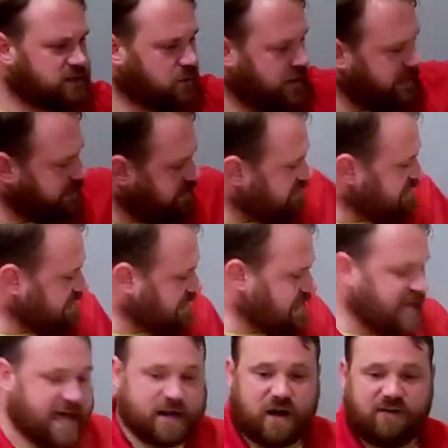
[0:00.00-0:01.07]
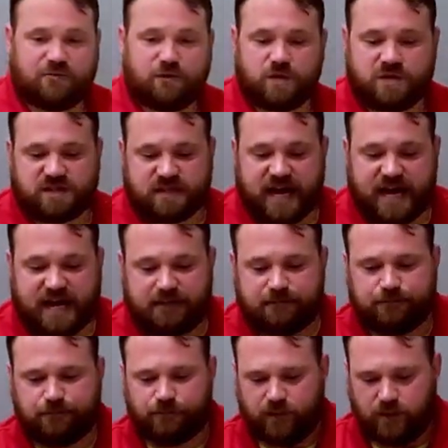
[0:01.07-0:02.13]
let's go ahead and set that off to the
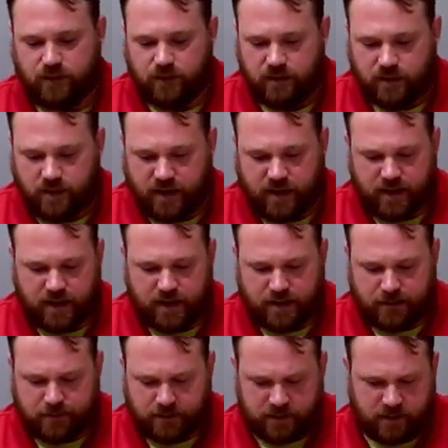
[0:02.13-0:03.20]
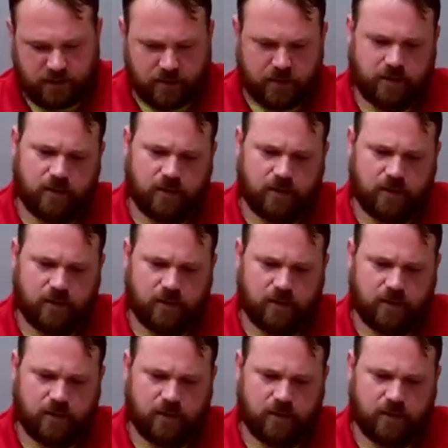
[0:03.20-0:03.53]
side. Um,